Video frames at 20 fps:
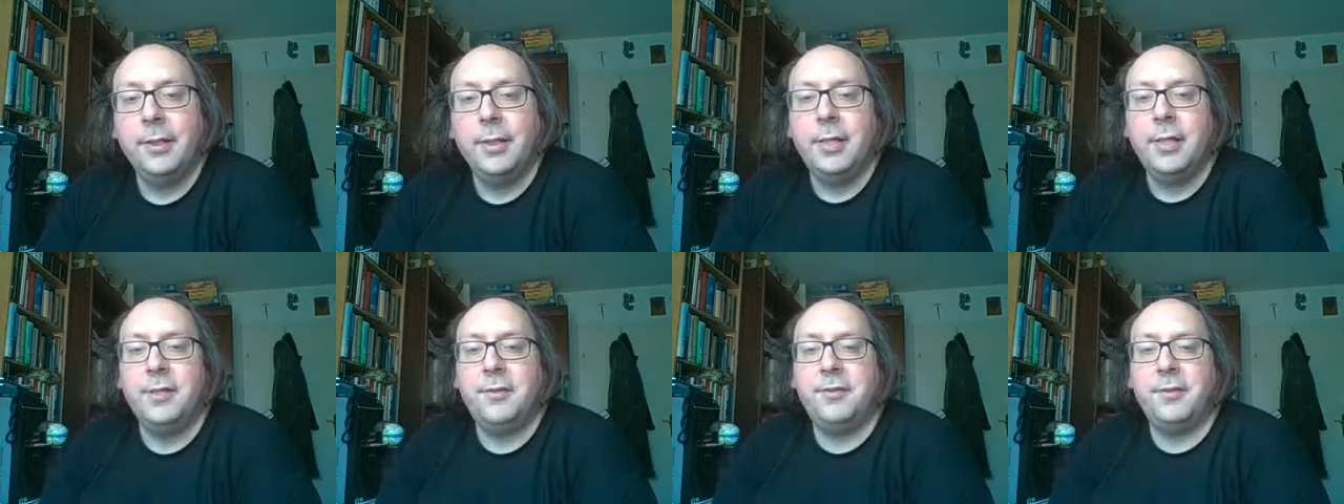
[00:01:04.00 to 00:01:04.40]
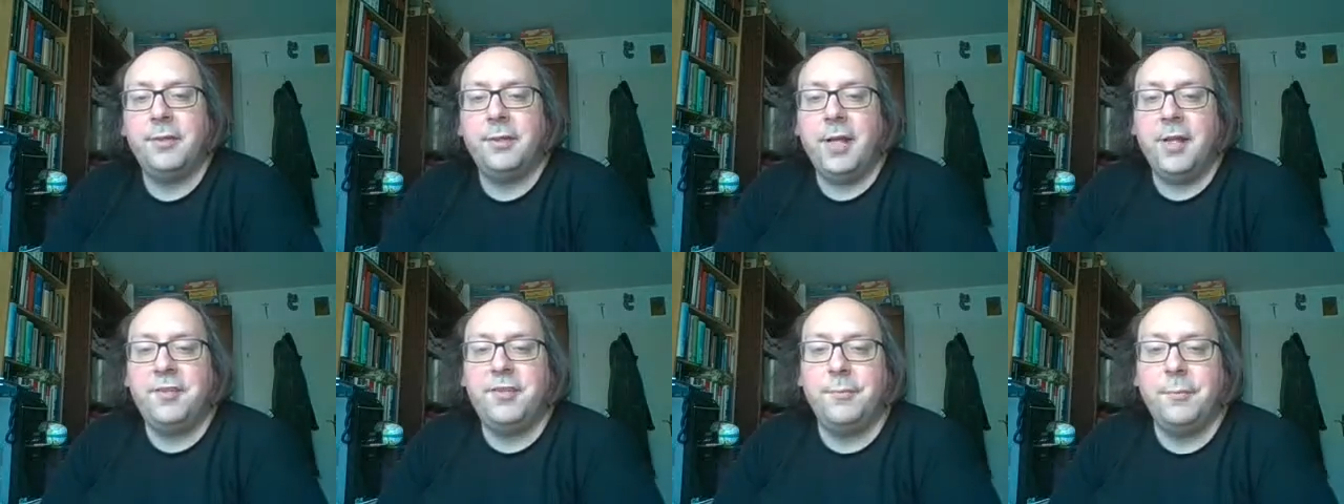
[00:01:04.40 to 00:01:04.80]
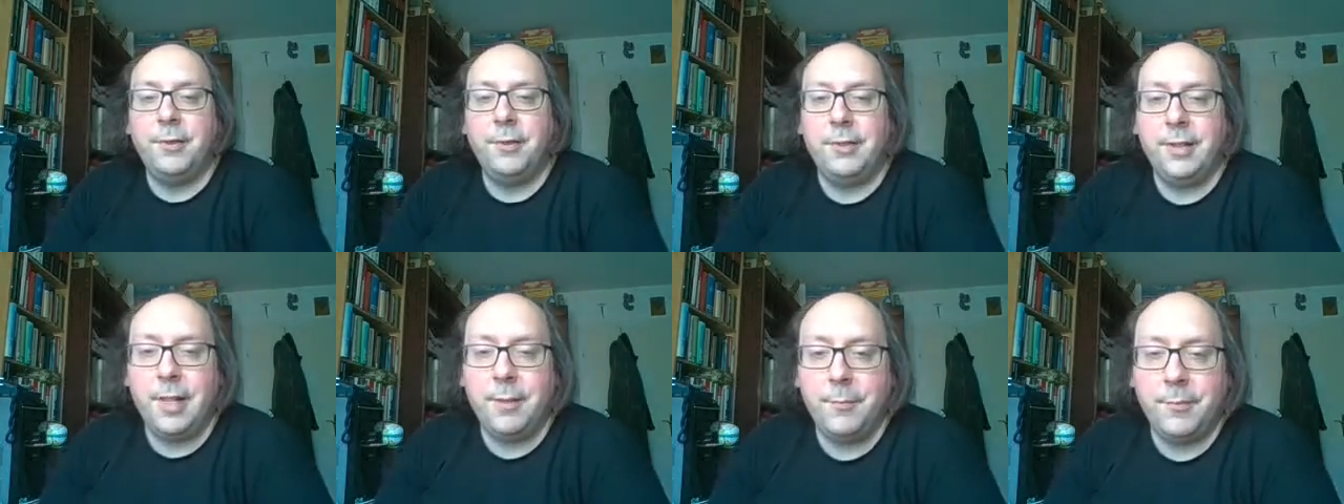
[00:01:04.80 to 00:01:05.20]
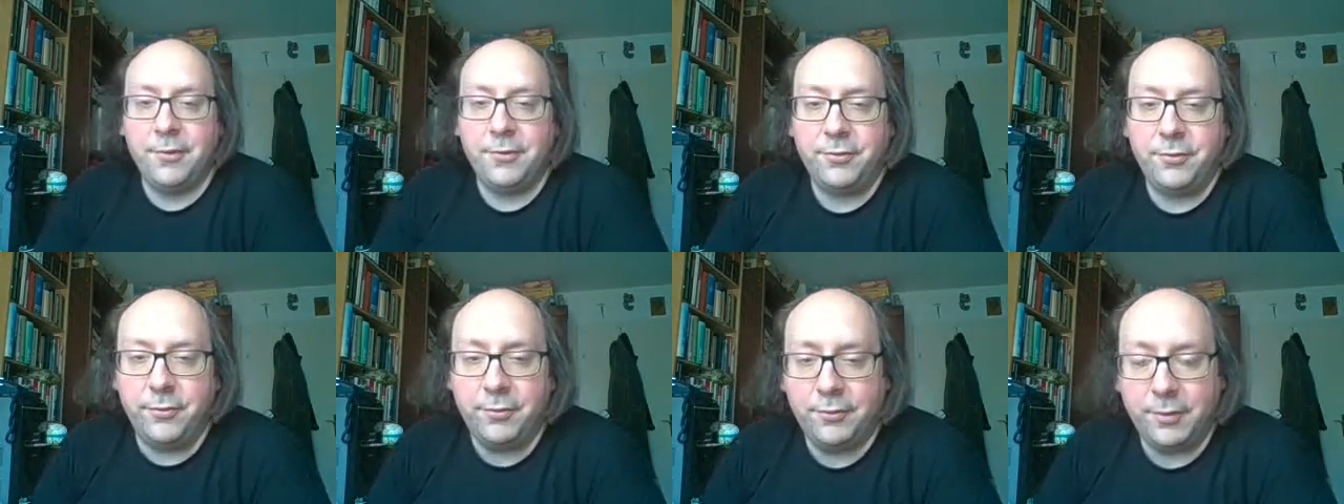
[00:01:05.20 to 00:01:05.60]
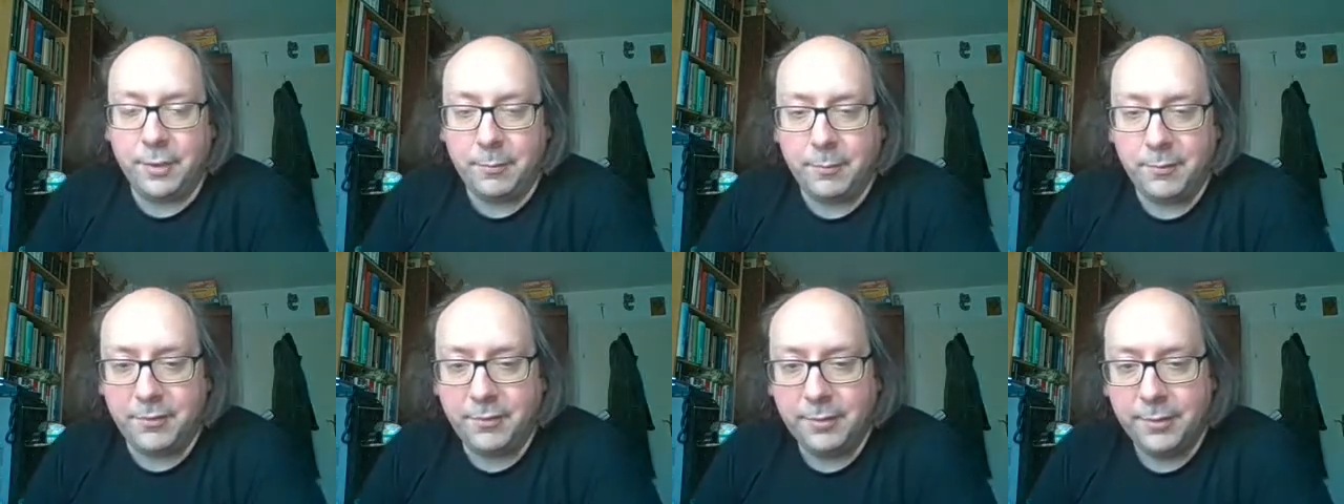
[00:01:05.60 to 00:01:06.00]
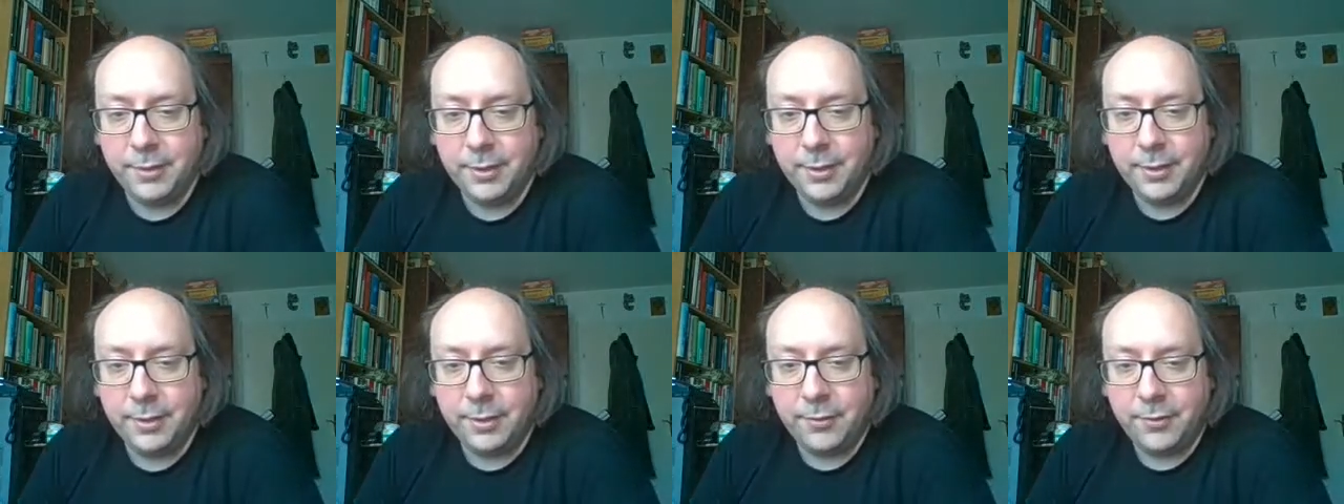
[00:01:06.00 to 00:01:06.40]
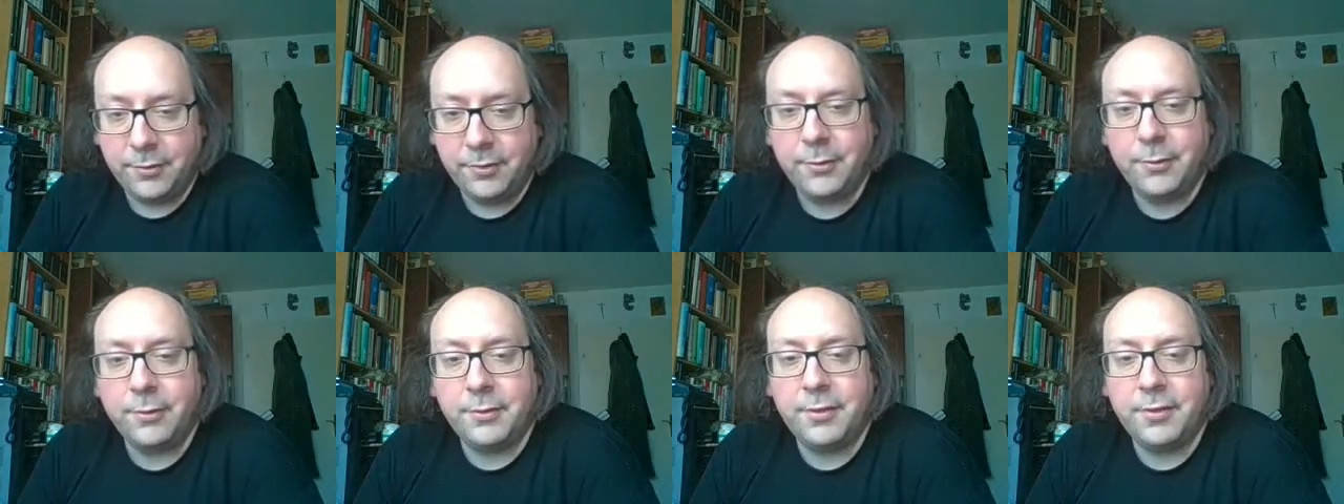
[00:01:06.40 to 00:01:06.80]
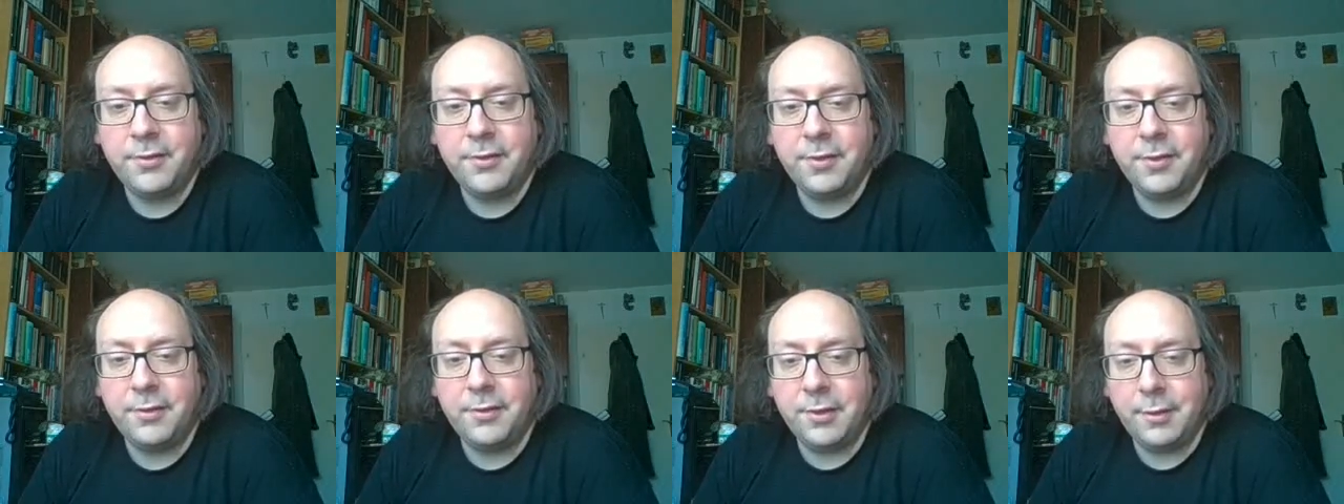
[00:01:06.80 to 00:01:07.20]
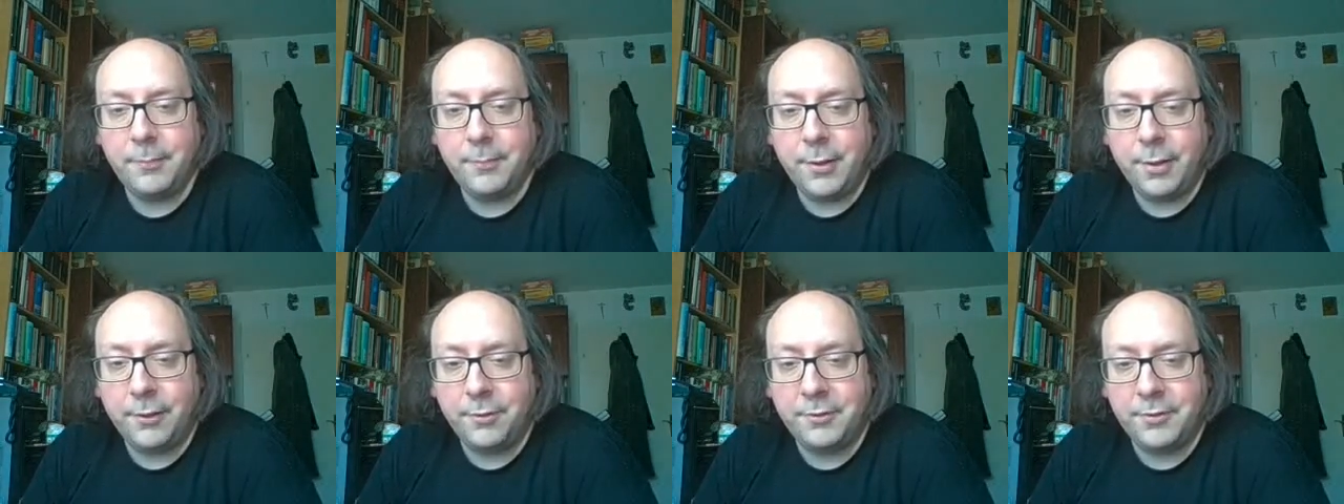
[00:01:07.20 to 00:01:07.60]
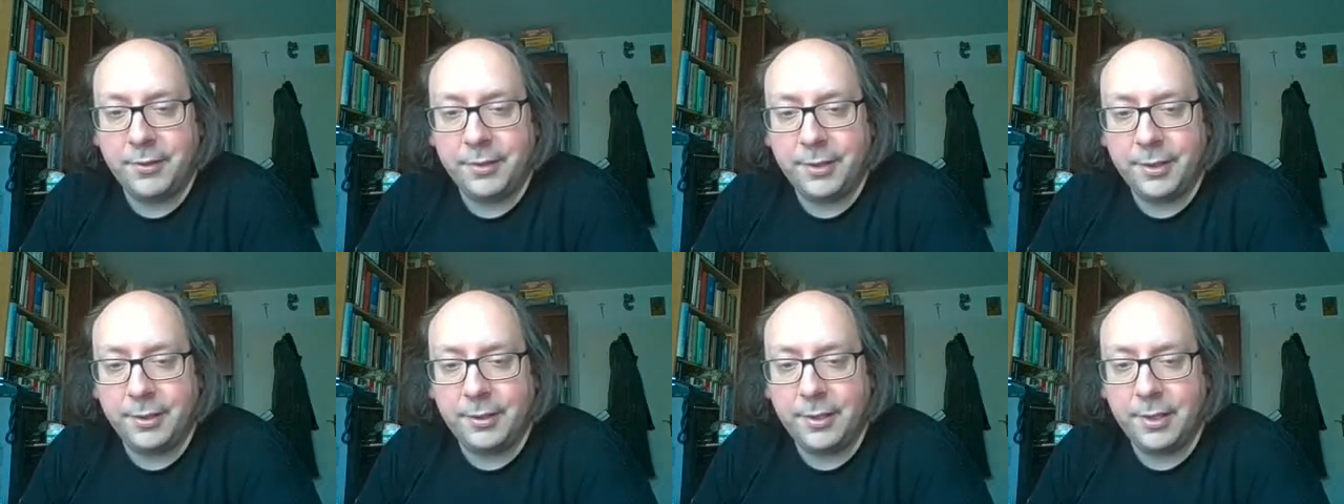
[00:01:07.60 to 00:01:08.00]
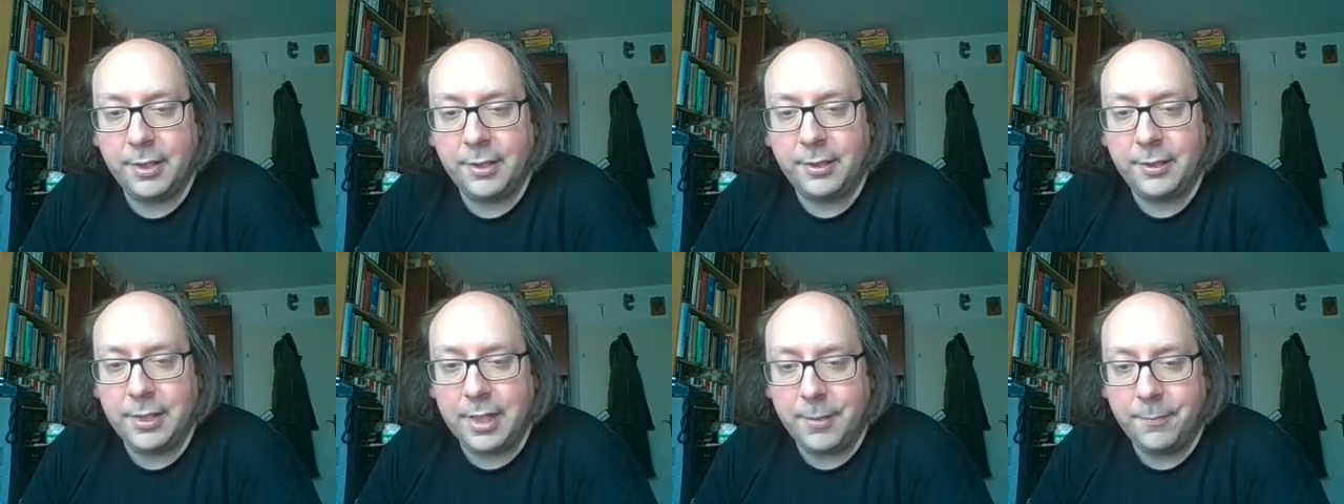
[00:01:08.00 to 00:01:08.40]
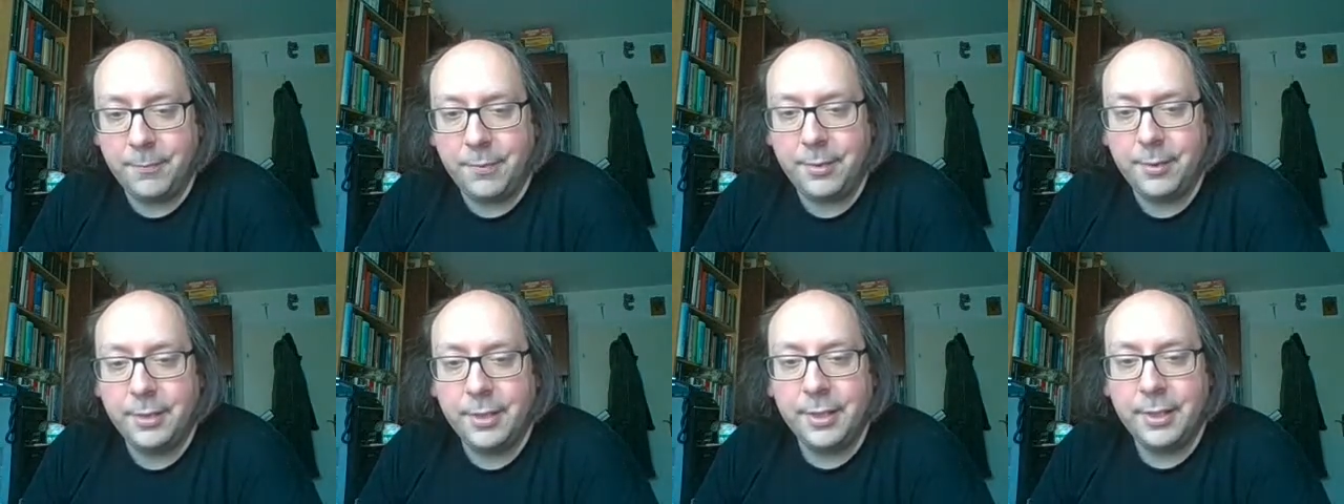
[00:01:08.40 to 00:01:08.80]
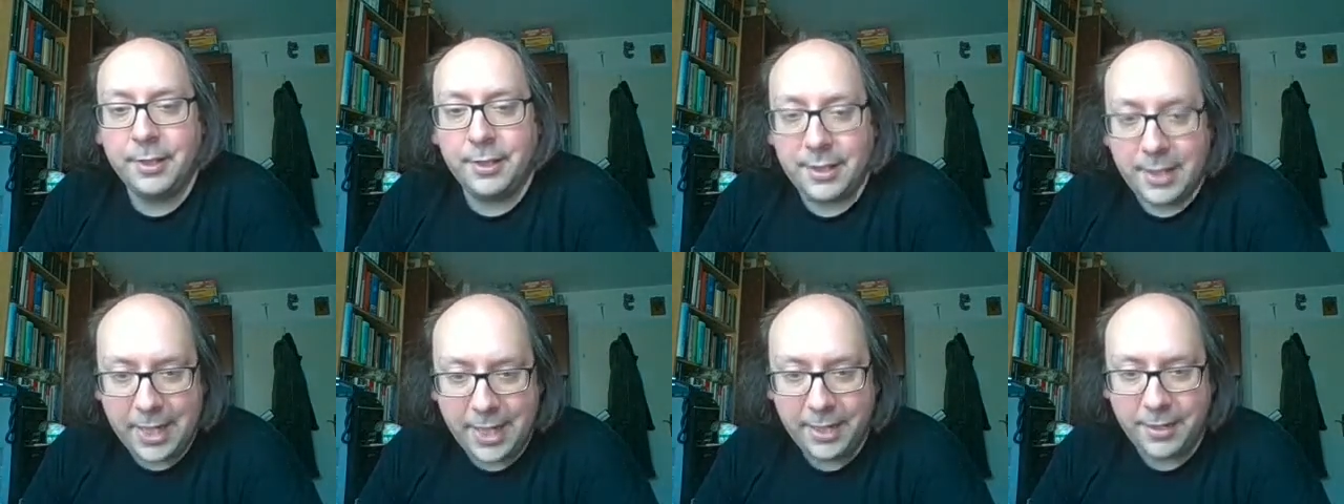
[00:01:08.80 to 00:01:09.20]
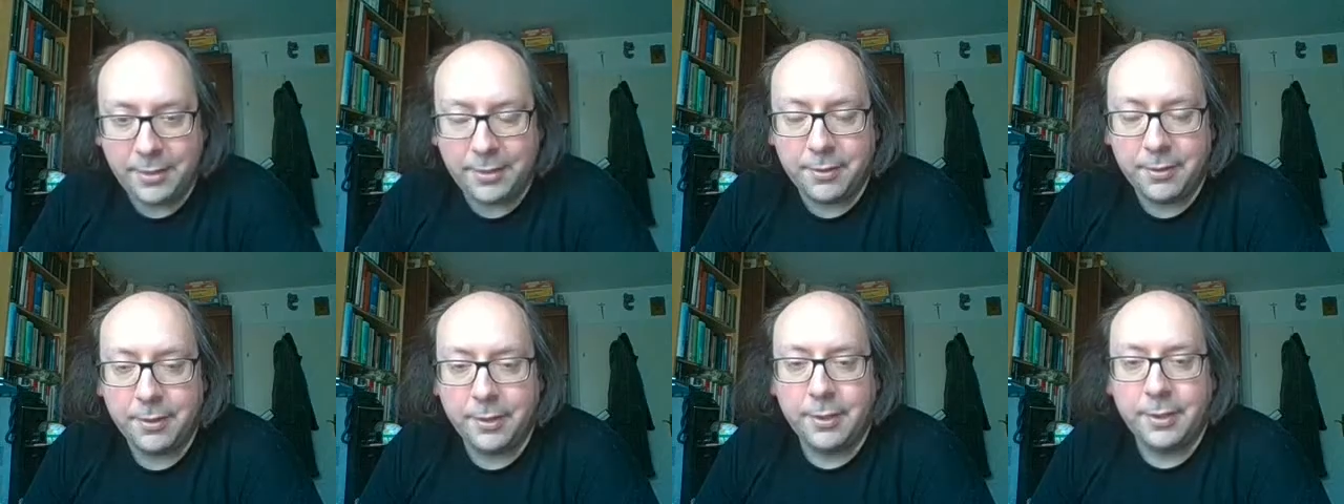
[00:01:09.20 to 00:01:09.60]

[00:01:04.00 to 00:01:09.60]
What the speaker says: is the decimal number systems. So this is about the number 10.